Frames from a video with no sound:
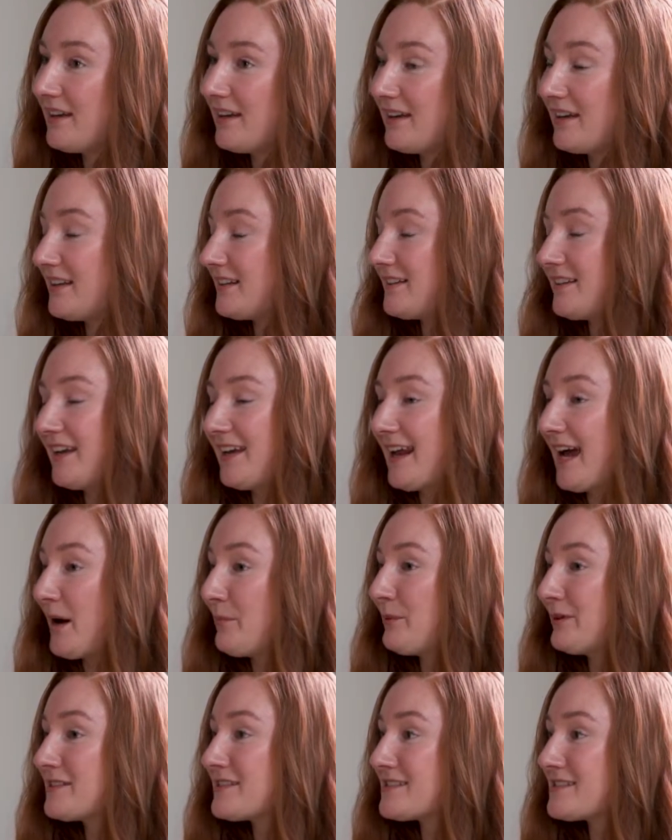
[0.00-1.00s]
it
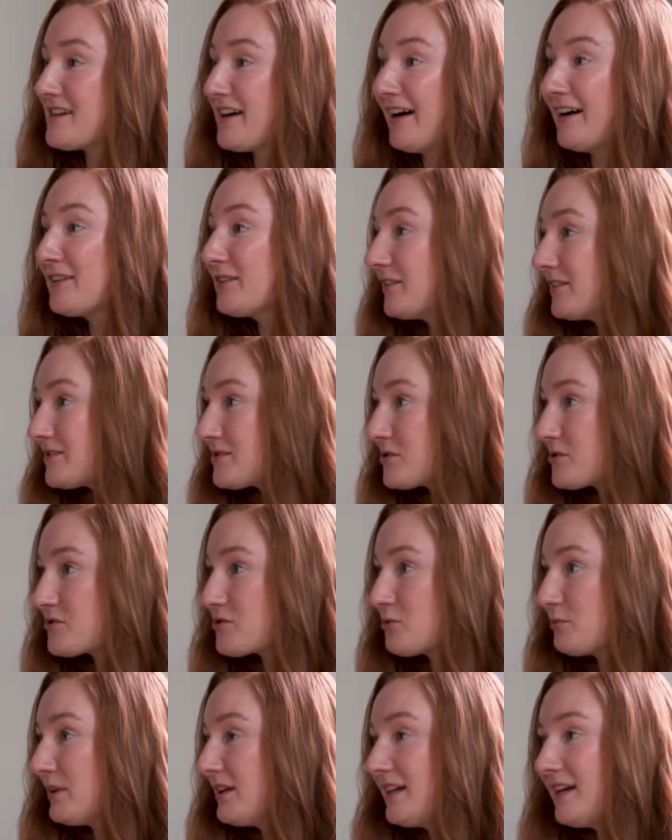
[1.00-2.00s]
happens a ton on
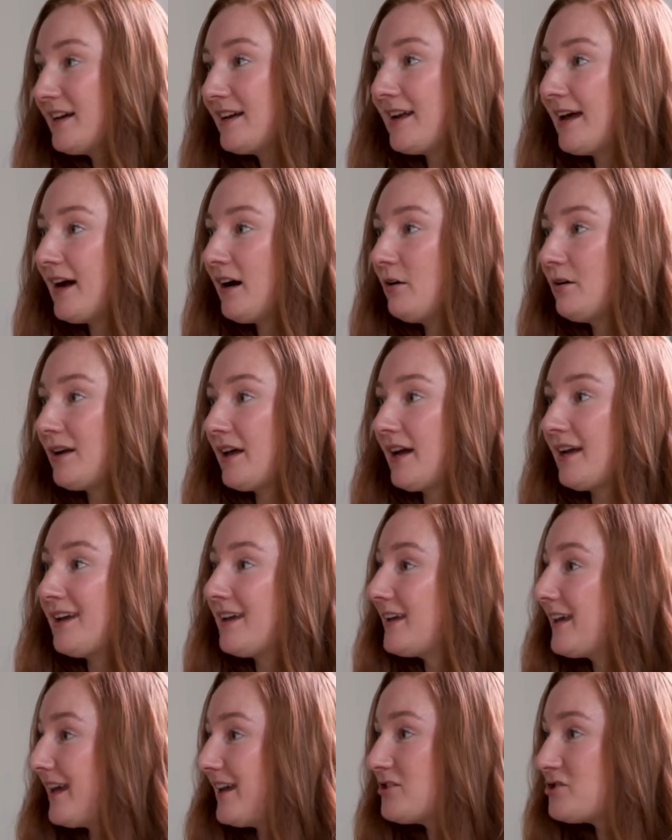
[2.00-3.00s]
social media now, and I
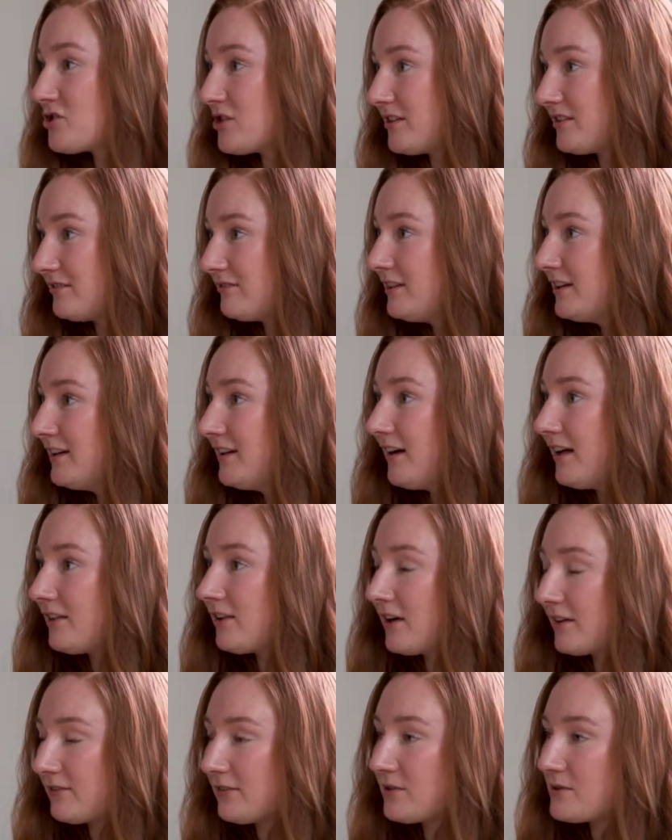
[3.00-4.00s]
engage in a
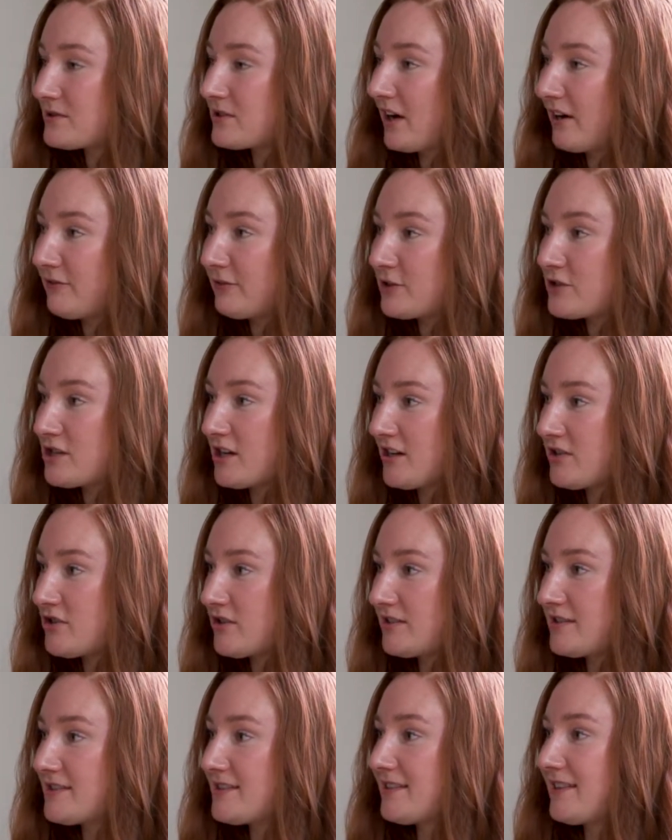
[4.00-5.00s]
lot of those
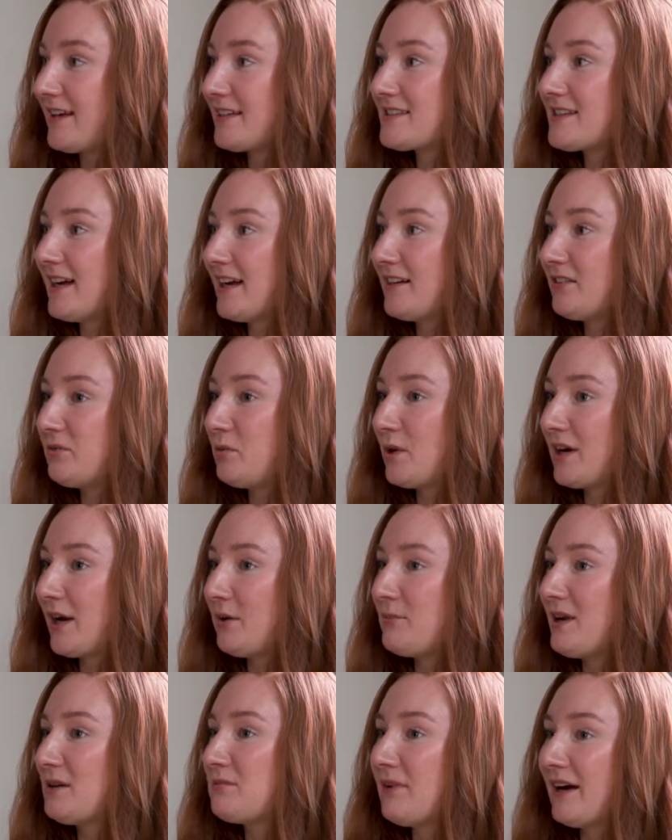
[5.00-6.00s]
conversations. And that's kind of what I
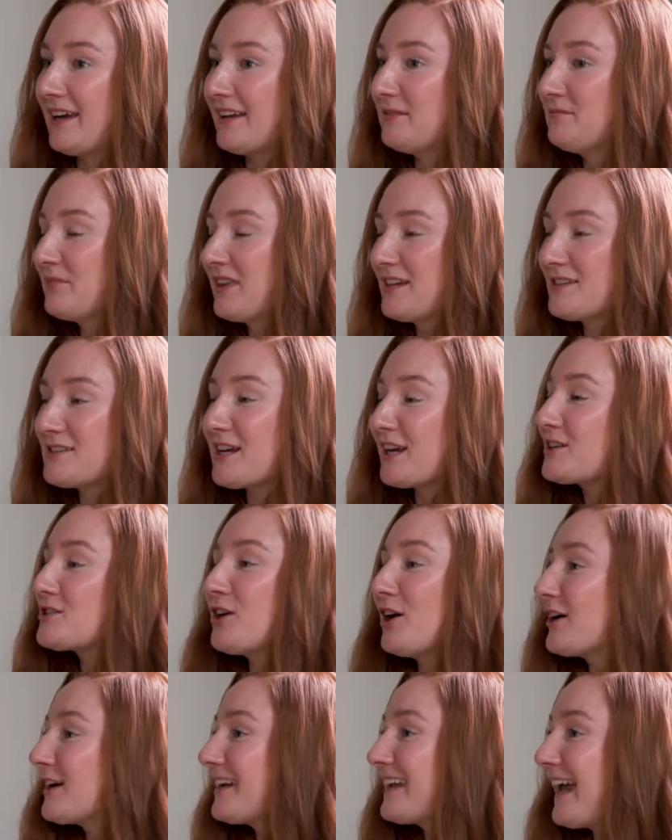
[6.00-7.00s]
made my
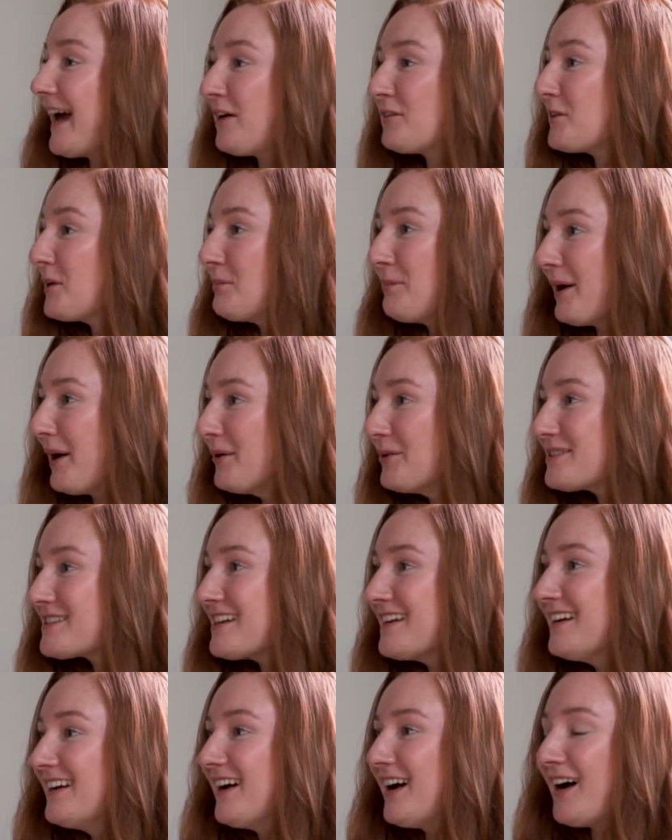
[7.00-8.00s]
TikTok account about,
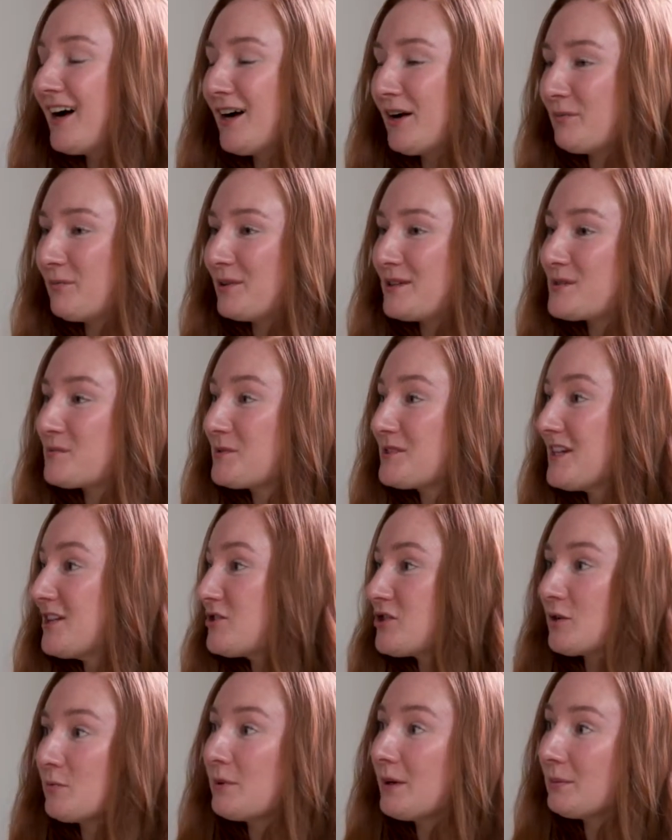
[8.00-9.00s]
was
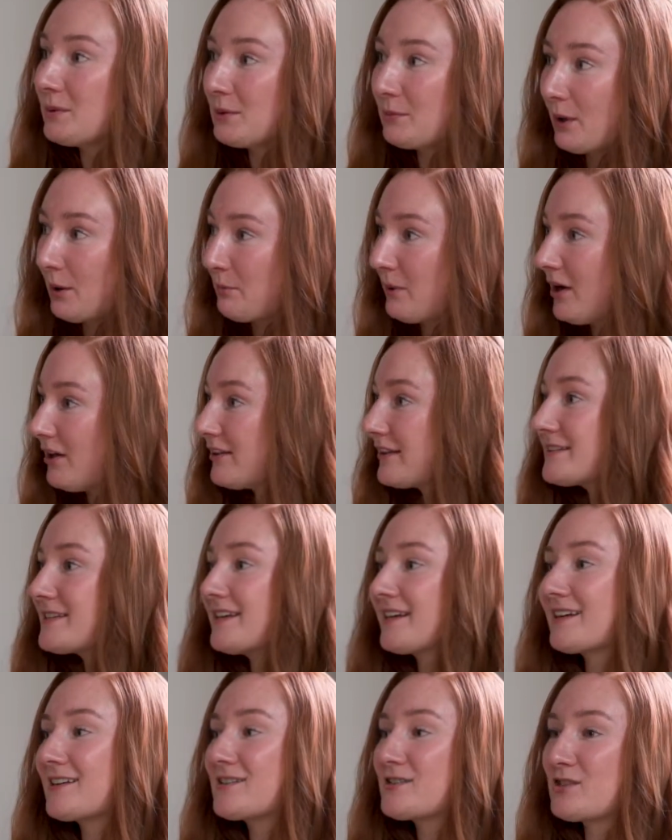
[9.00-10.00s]
teaching people about
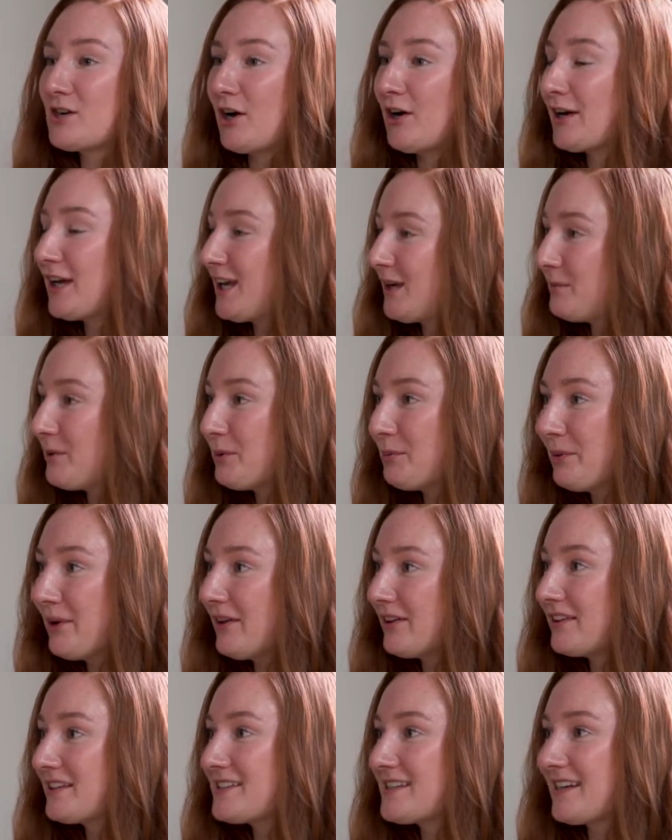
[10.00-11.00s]
politics, talking about
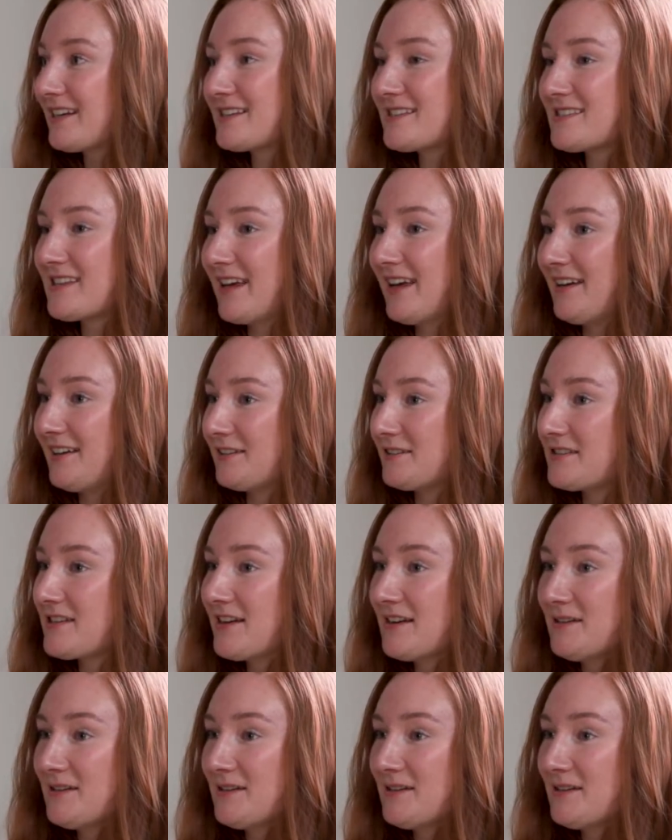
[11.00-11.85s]
politics. And